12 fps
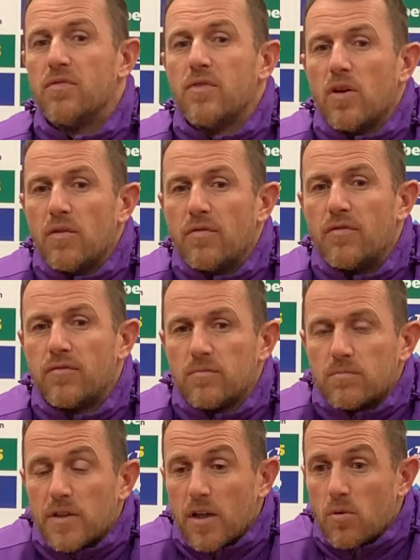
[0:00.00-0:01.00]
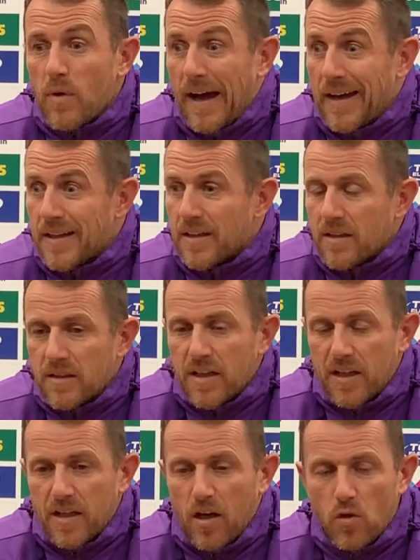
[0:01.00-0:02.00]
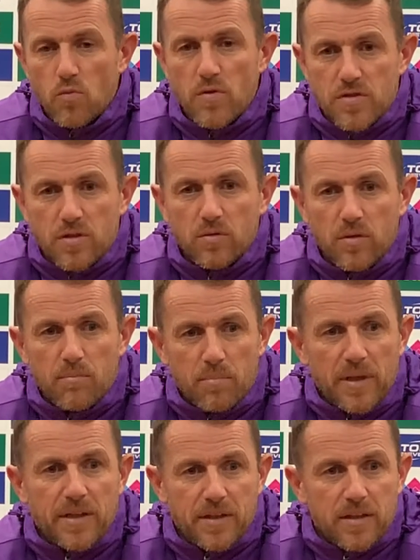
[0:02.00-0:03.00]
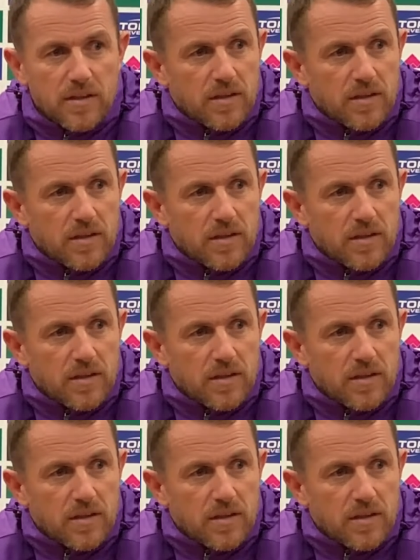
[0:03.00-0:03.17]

of you know a getting a home result and b